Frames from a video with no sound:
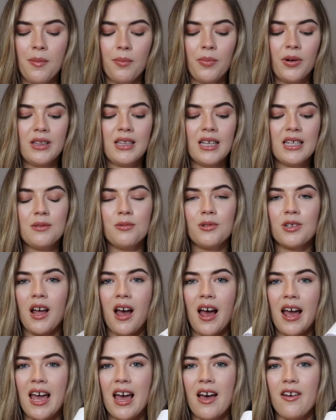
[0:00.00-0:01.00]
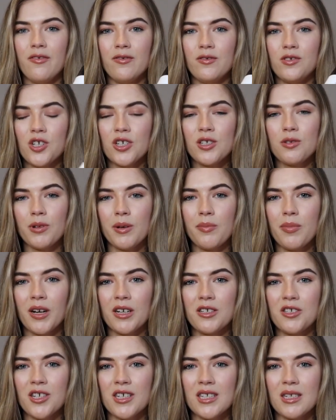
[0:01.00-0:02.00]
But this one I have just
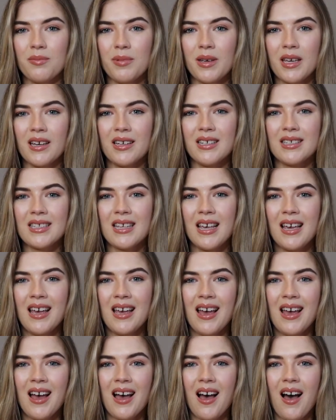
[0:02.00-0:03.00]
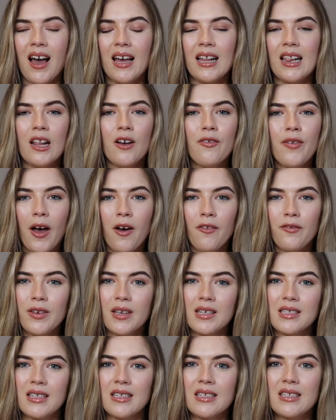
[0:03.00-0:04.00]
repurchased because I love how it
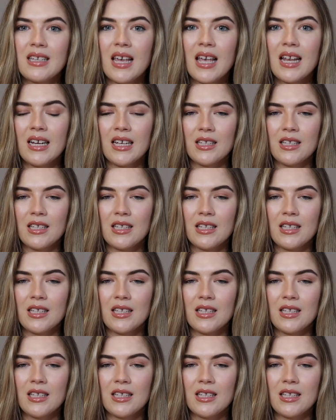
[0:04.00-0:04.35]
feels on the skin.